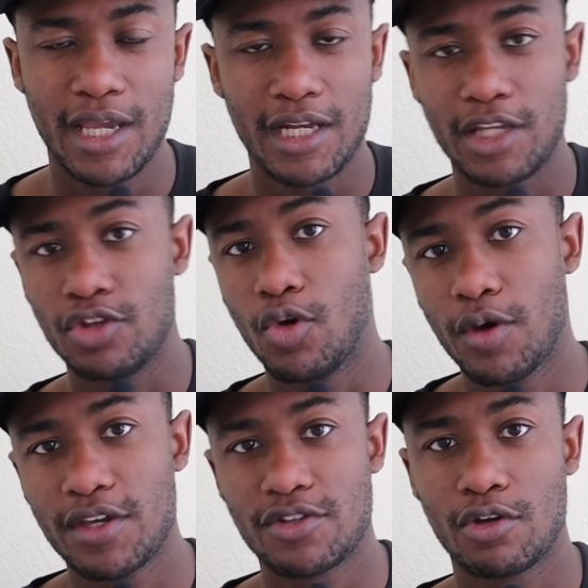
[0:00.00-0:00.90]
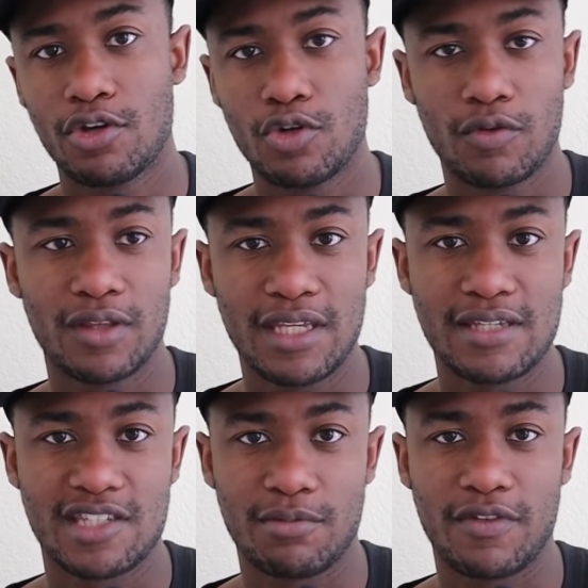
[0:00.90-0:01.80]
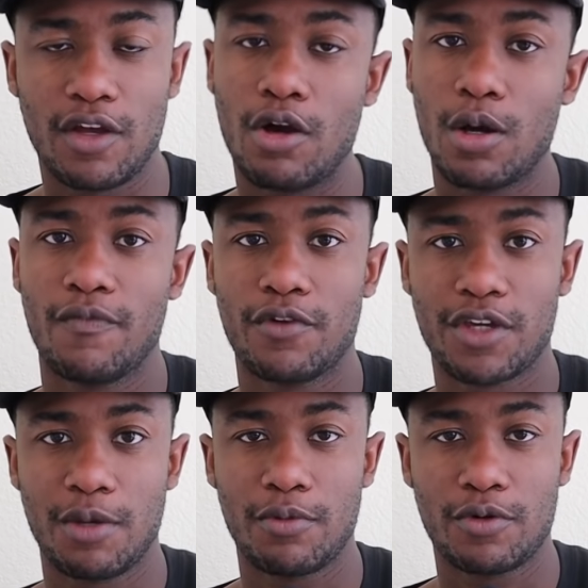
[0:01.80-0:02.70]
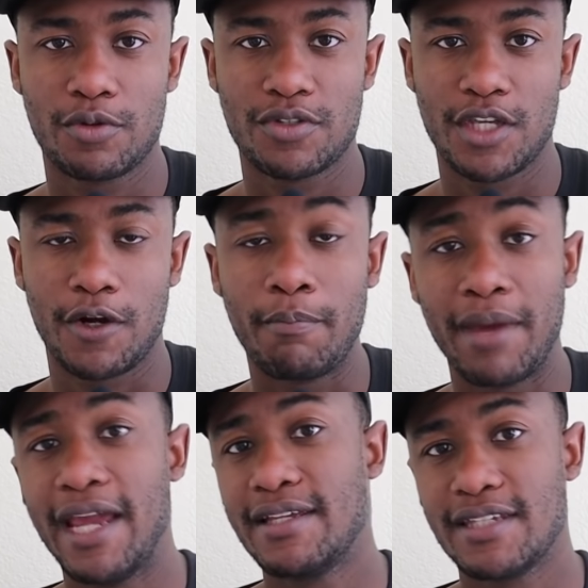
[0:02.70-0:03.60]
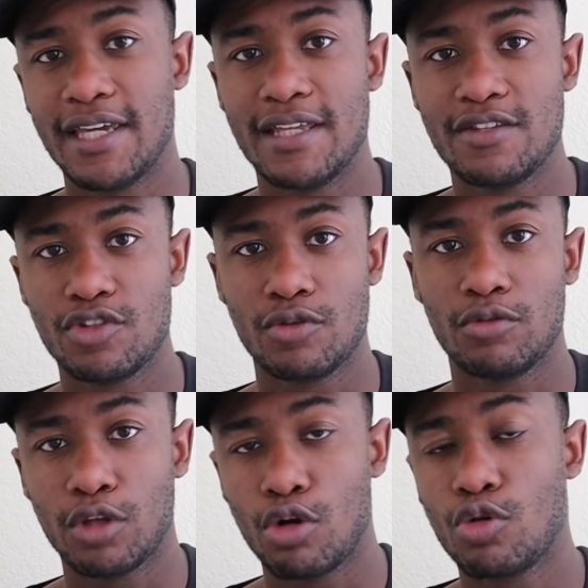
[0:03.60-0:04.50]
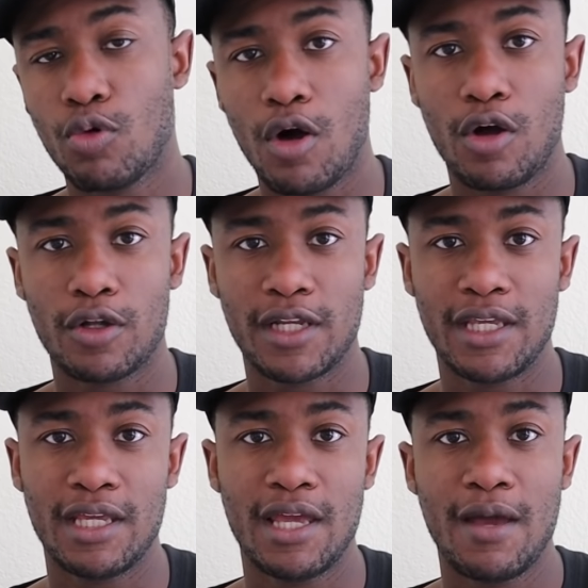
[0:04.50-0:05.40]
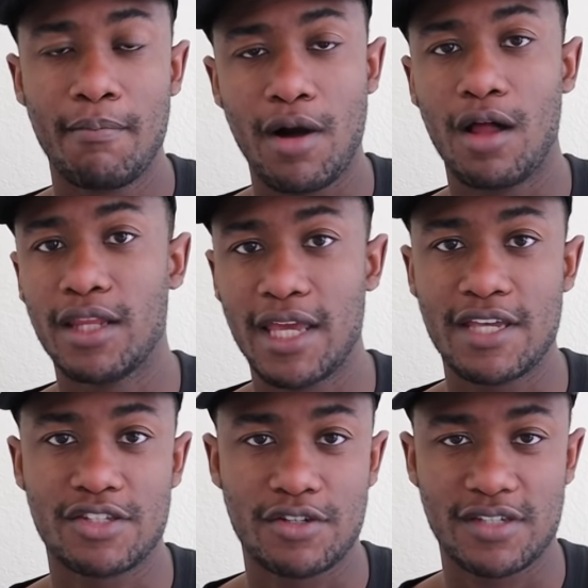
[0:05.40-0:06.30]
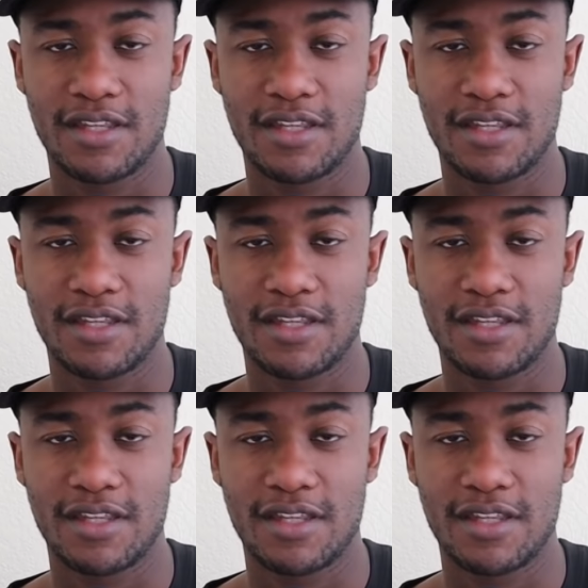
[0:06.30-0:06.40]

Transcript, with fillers: and in doing so you release some of the harmful chemicals that are baked into low quality polyester,